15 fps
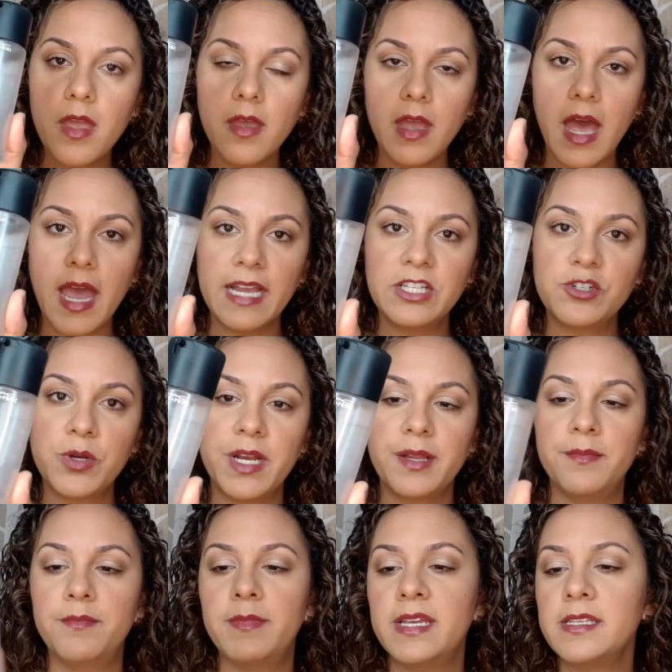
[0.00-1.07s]

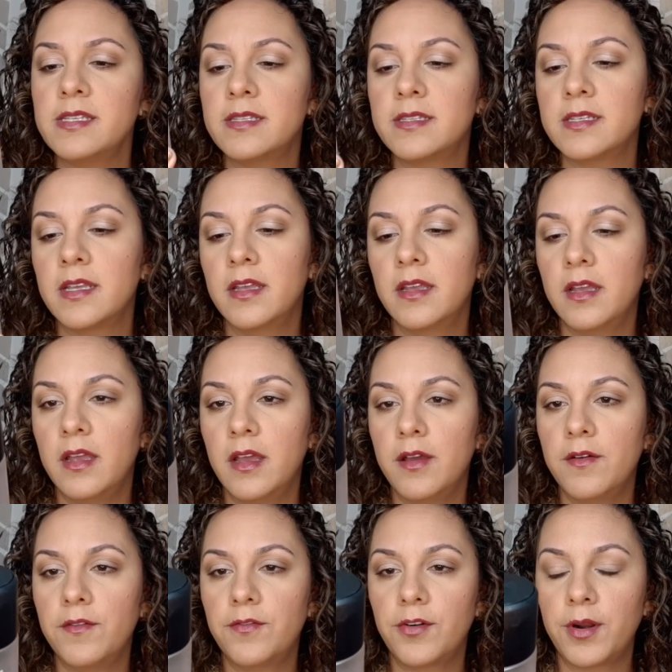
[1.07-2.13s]
hydrating mist
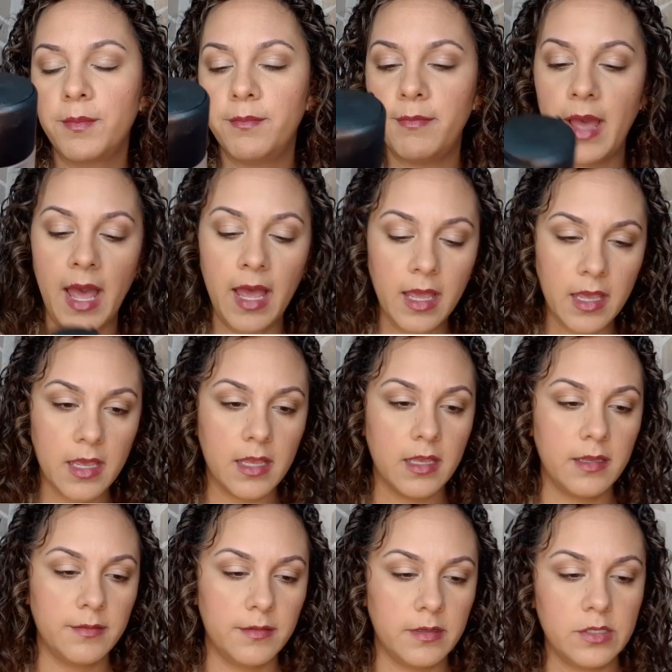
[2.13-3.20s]
from MAC,
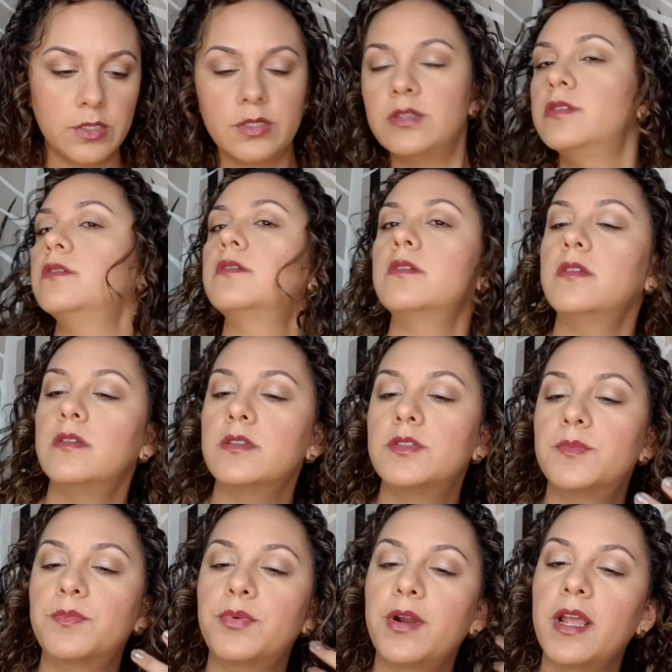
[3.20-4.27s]
just
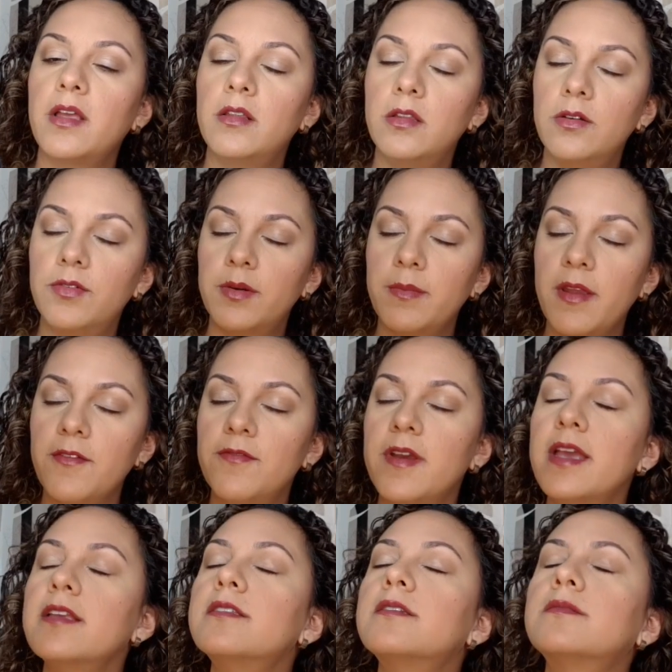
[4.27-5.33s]
spray all over my
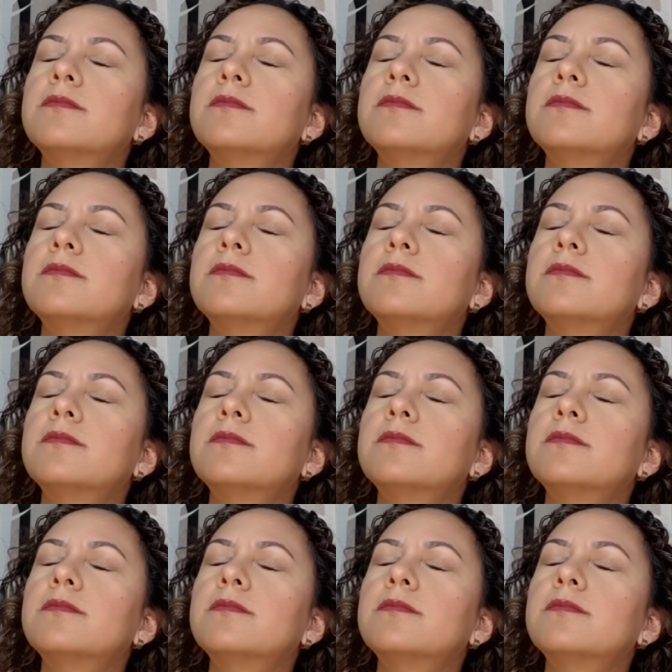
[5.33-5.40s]
face.